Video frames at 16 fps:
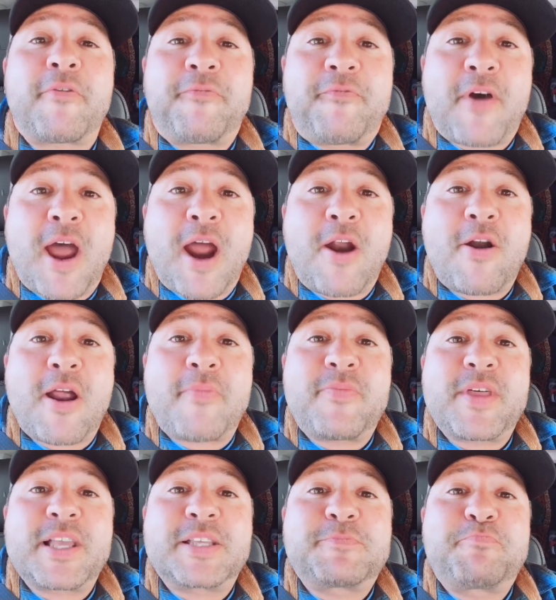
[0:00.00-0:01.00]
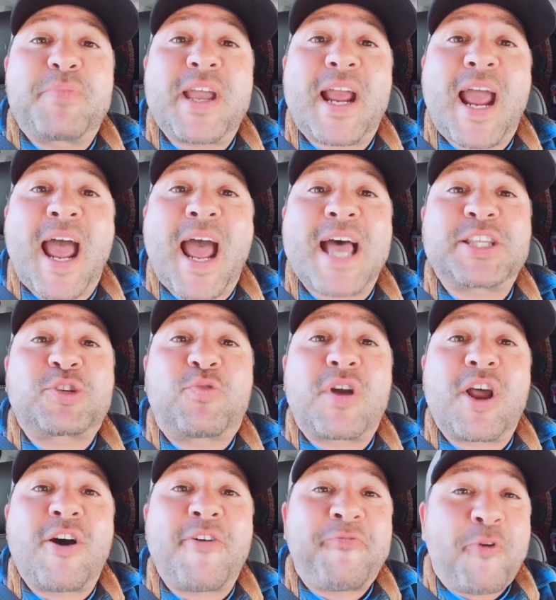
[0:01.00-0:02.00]
to fire up this big ass
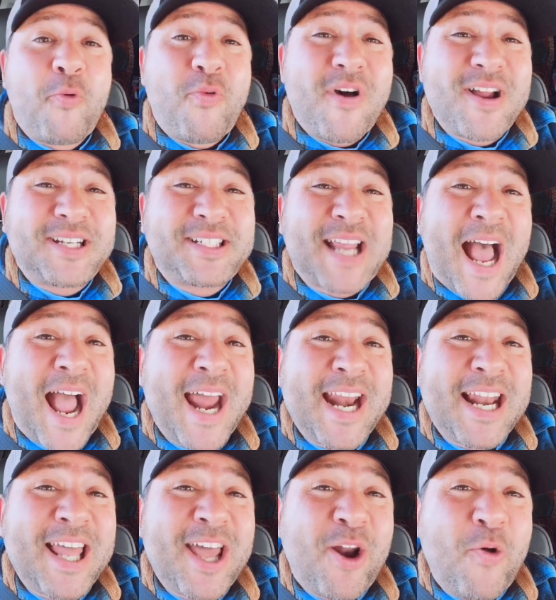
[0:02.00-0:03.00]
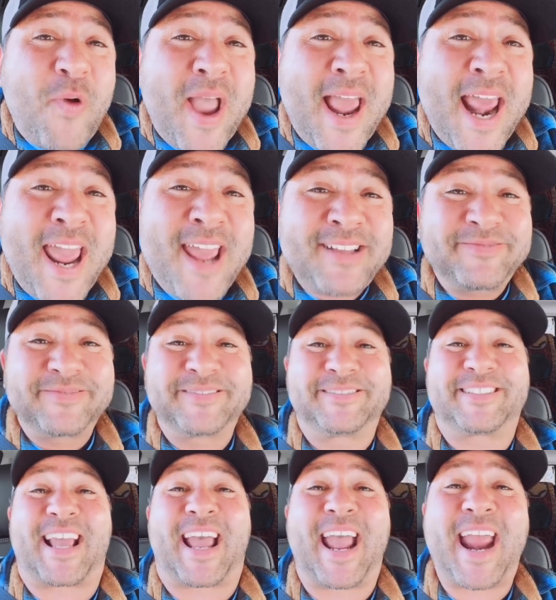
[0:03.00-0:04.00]
grill for one tiny little
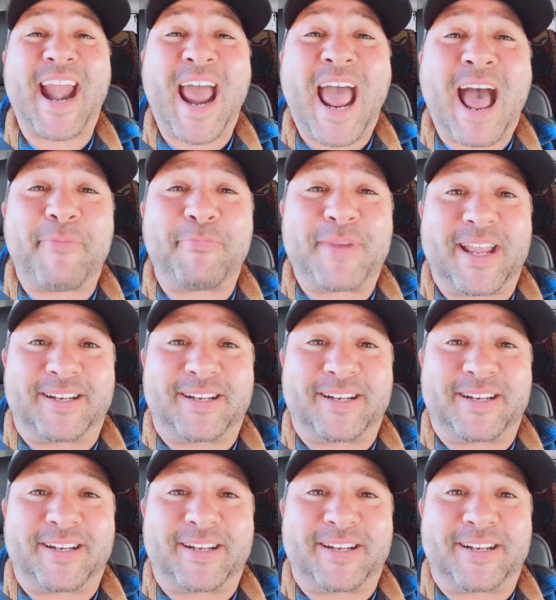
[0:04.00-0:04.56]
weenie? Ain't happening.